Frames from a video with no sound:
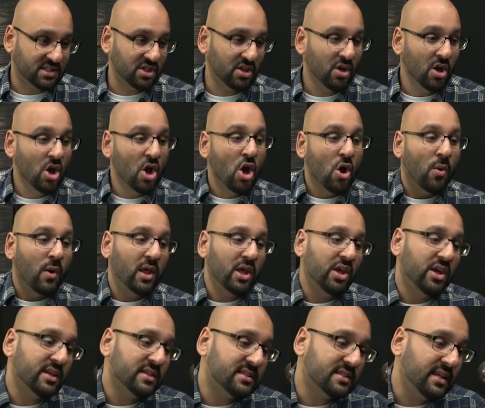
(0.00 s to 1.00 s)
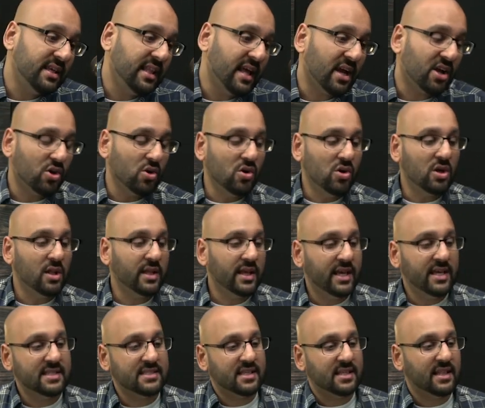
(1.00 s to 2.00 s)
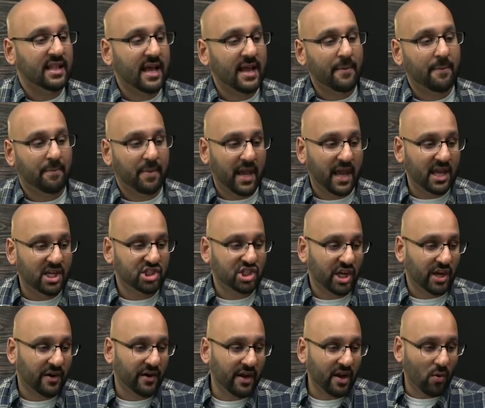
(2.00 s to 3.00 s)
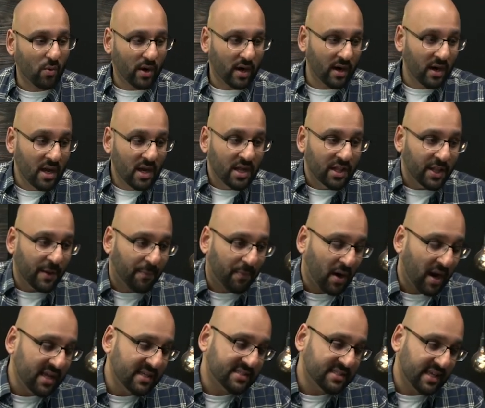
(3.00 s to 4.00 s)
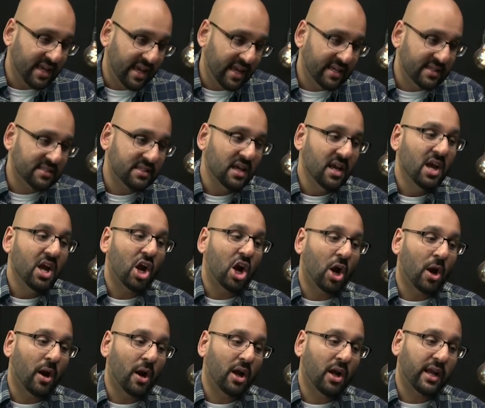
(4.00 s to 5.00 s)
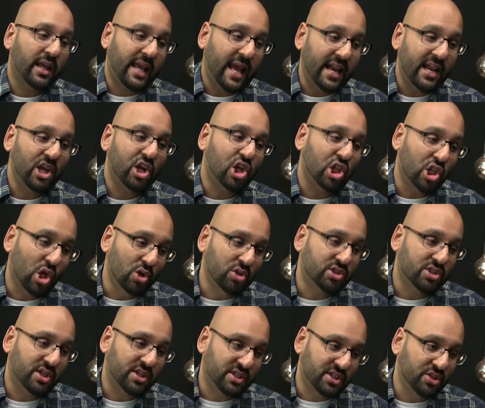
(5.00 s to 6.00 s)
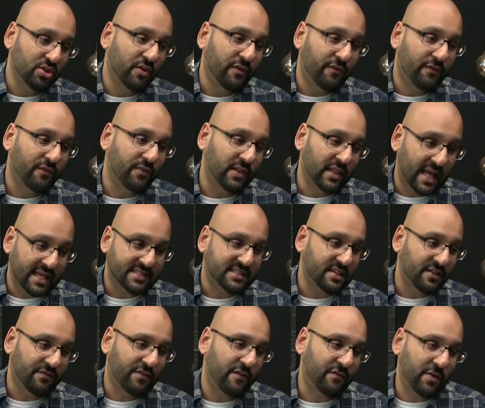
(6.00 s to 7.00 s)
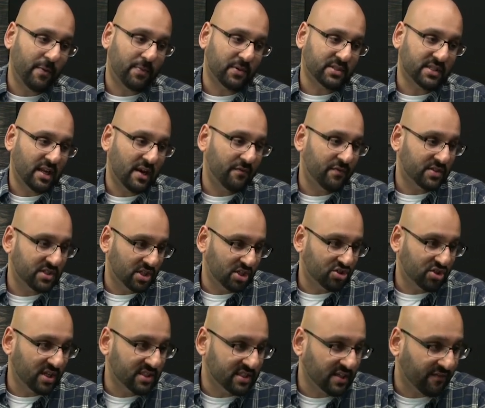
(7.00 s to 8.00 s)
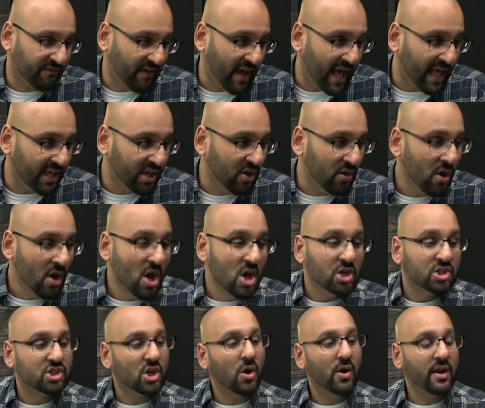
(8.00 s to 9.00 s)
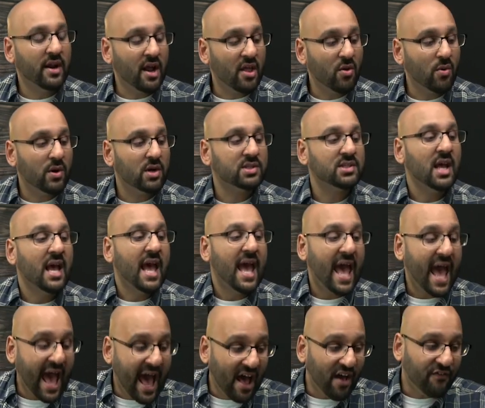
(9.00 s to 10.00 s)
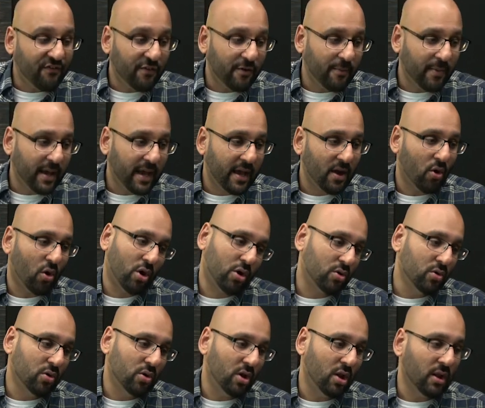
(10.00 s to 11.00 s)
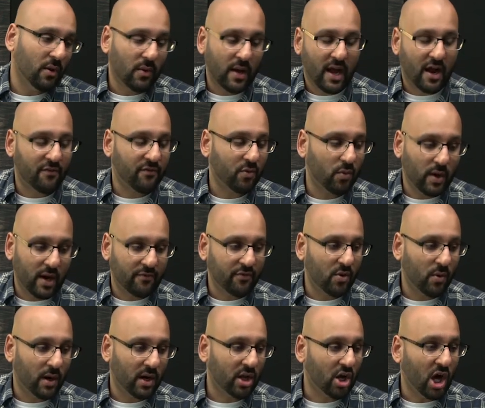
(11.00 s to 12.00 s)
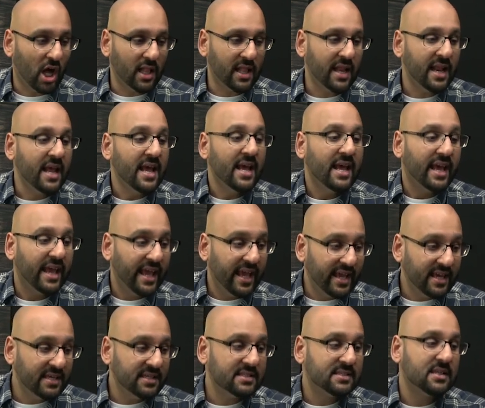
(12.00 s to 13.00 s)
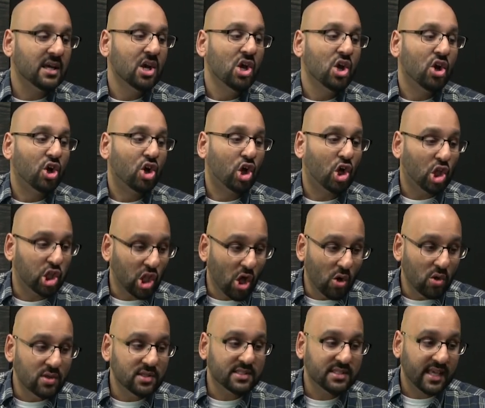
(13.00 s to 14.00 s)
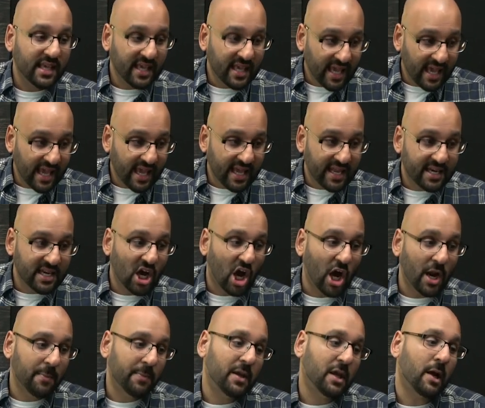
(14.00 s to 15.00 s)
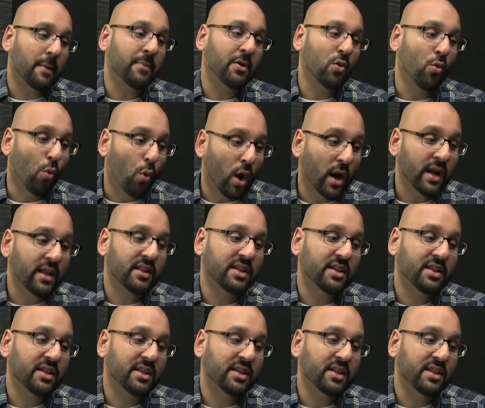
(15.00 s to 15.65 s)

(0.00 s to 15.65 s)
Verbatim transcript: to? Well, you can see that Google is in that beige area where the price is uh, getting closer to less than 50% of its intrinsic value. So in other words, Alphabet or Google, however, whatever you want to call it, is closing in on becoming one of